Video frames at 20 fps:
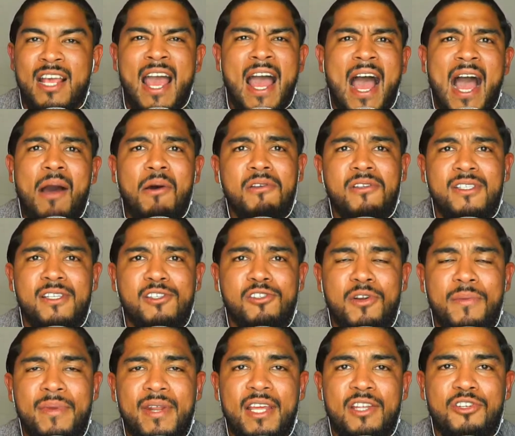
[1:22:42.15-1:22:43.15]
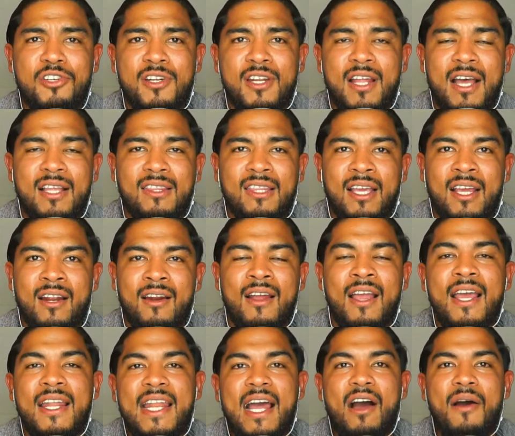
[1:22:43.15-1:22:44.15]
How is discrimination not there?
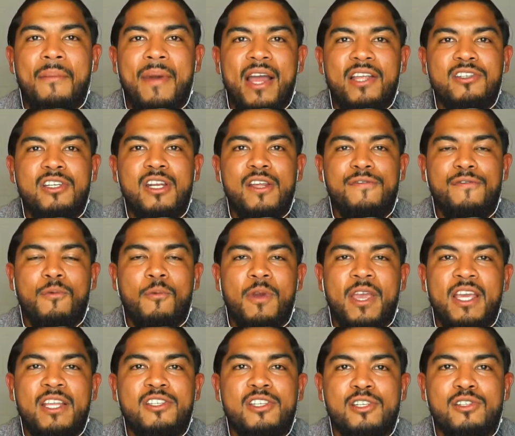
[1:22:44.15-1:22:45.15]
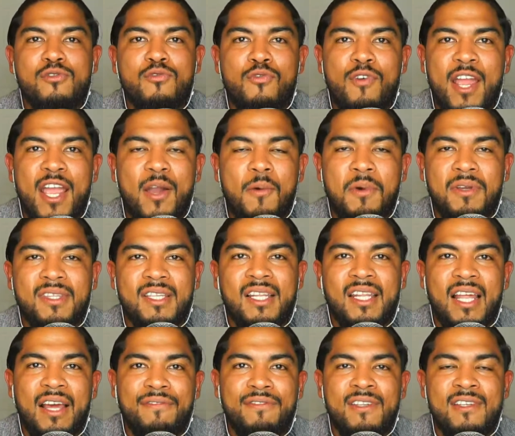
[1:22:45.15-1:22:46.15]
Now imagine if we just ran with the
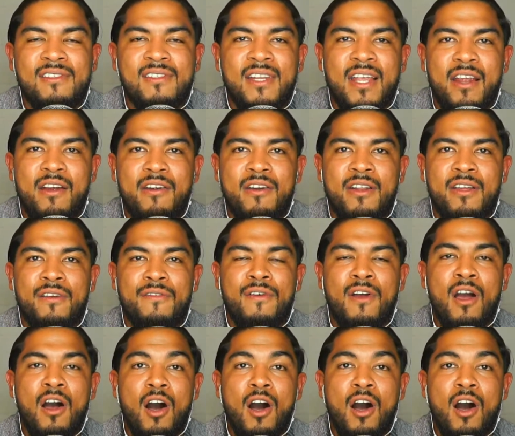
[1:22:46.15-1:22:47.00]
leftist narrative